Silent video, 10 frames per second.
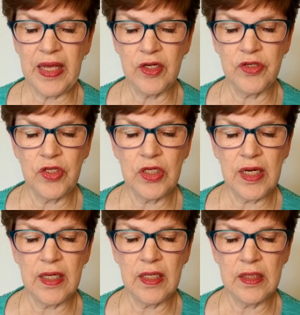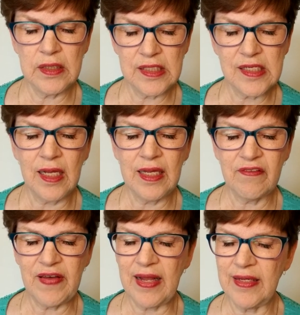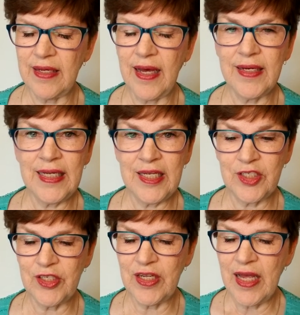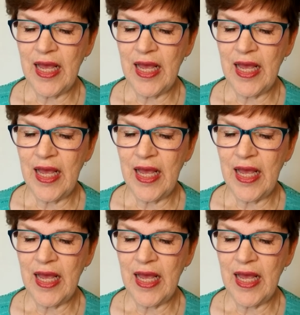entered the Salt Lake Valley unhindered